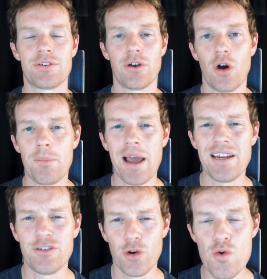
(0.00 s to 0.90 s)
to not pay
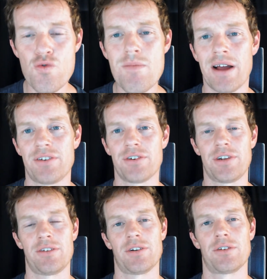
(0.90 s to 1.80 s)
too much
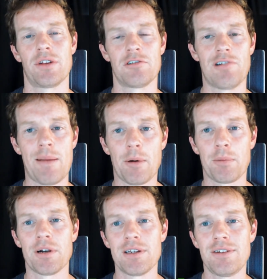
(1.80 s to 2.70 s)
attention to the grammar
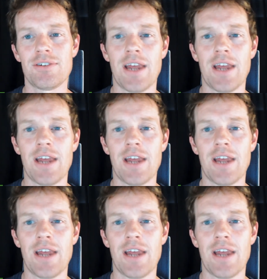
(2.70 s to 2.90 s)
police,